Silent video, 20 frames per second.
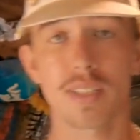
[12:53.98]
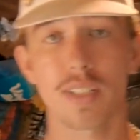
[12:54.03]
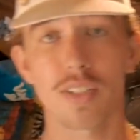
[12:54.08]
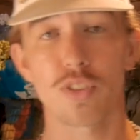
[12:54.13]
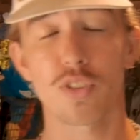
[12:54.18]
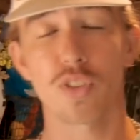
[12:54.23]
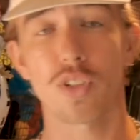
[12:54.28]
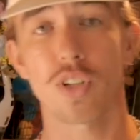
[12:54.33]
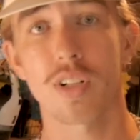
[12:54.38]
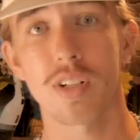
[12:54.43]

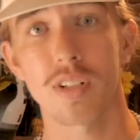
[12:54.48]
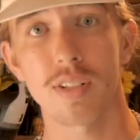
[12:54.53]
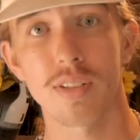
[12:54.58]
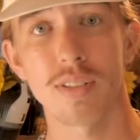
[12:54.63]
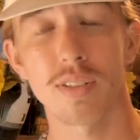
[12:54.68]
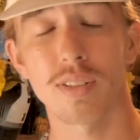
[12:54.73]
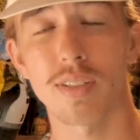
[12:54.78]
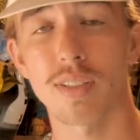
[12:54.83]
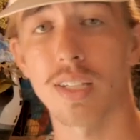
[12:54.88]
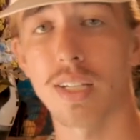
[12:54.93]

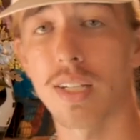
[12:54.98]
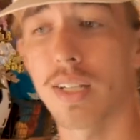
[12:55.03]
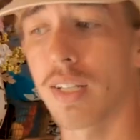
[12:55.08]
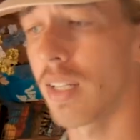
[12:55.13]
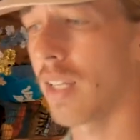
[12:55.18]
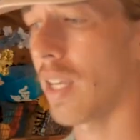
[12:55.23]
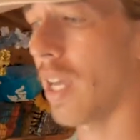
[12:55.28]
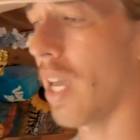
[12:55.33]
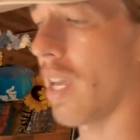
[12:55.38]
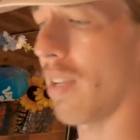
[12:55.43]
concerns,
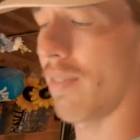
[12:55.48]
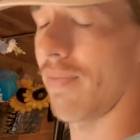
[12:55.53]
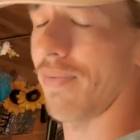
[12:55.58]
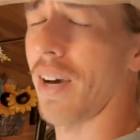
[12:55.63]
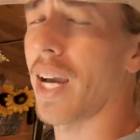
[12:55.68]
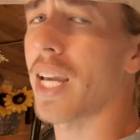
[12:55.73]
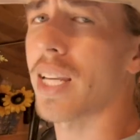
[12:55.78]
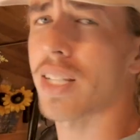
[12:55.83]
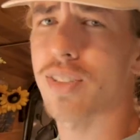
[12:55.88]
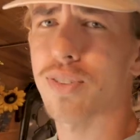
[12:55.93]

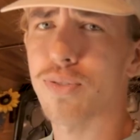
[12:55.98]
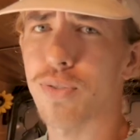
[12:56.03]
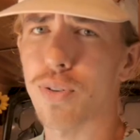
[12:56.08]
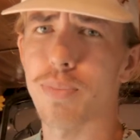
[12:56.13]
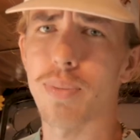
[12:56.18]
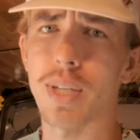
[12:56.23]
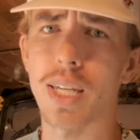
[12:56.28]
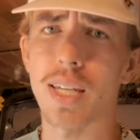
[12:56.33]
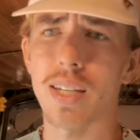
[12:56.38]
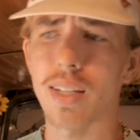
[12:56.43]
advice for
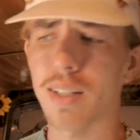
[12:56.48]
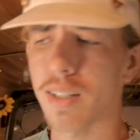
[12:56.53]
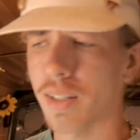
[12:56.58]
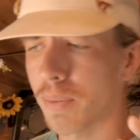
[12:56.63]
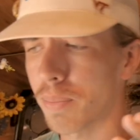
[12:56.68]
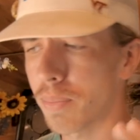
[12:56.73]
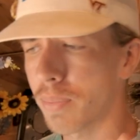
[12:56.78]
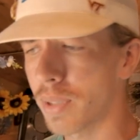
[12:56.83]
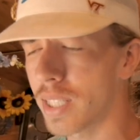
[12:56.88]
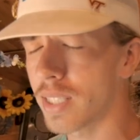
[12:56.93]
me,
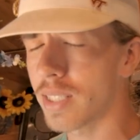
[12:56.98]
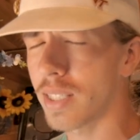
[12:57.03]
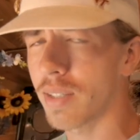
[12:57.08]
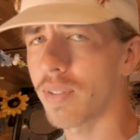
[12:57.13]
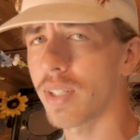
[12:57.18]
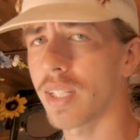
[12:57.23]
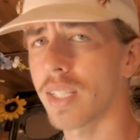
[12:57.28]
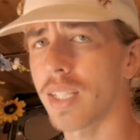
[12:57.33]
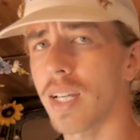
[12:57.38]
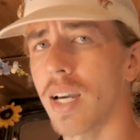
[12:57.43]
please leave
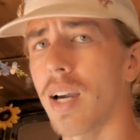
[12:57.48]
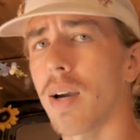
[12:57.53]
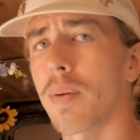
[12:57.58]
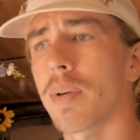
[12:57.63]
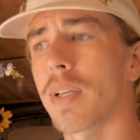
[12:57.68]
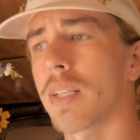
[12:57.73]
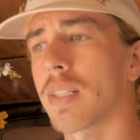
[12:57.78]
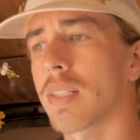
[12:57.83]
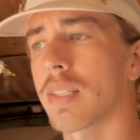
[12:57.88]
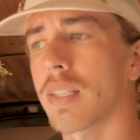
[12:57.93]
it in the
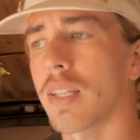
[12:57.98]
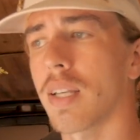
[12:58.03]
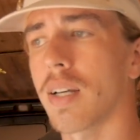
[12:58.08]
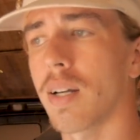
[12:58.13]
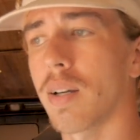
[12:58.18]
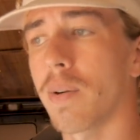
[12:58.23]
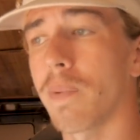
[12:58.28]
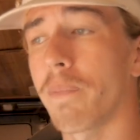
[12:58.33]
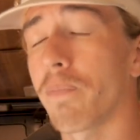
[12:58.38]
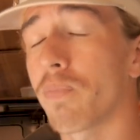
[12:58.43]
comments.
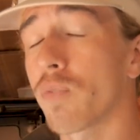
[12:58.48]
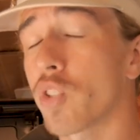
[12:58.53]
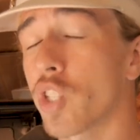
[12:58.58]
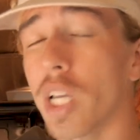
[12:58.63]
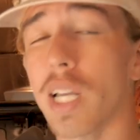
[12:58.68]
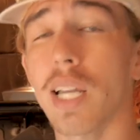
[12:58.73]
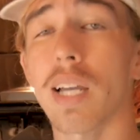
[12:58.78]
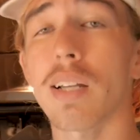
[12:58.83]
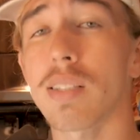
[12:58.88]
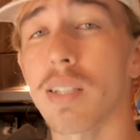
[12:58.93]

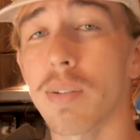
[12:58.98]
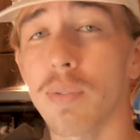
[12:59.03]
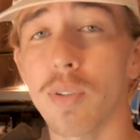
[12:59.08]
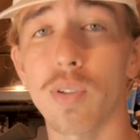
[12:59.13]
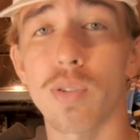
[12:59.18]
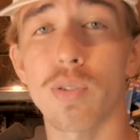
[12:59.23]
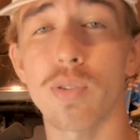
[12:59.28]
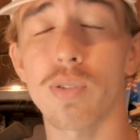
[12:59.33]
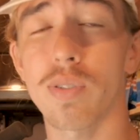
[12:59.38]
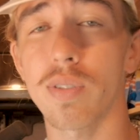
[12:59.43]
Check out some of
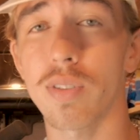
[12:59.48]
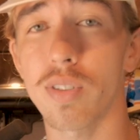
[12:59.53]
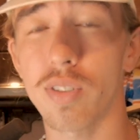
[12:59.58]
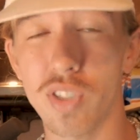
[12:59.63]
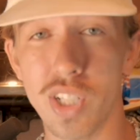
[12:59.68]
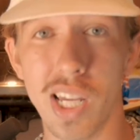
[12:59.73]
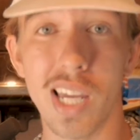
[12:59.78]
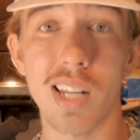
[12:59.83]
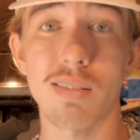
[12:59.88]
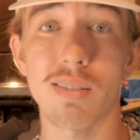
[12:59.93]
those
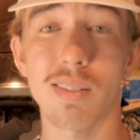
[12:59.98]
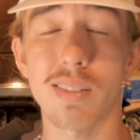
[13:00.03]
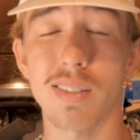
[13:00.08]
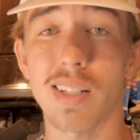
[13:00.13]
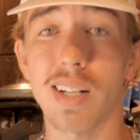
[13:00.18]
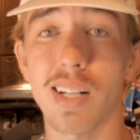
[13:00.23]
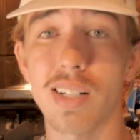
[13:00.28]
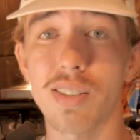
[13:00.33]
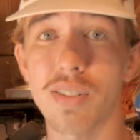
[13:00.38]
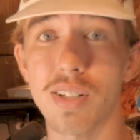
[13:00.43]
channels
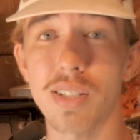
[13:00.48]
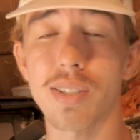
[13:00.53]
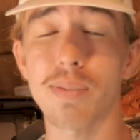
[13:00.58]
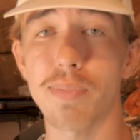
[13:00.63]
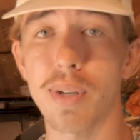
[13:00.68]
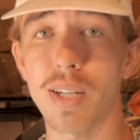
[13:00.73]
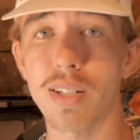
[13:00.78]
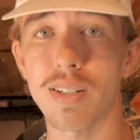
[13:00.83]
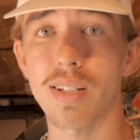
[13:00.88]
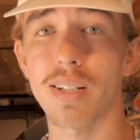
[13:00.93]
that I just
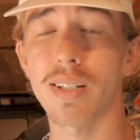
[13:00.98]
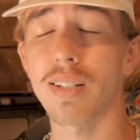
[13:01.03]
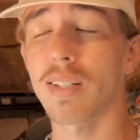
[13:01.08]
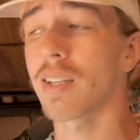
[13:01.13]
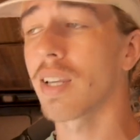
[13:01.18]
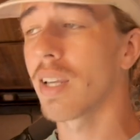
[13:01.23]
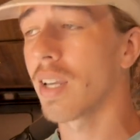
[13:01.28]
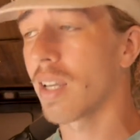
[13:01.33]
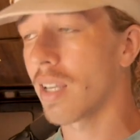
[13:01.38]
mentioned.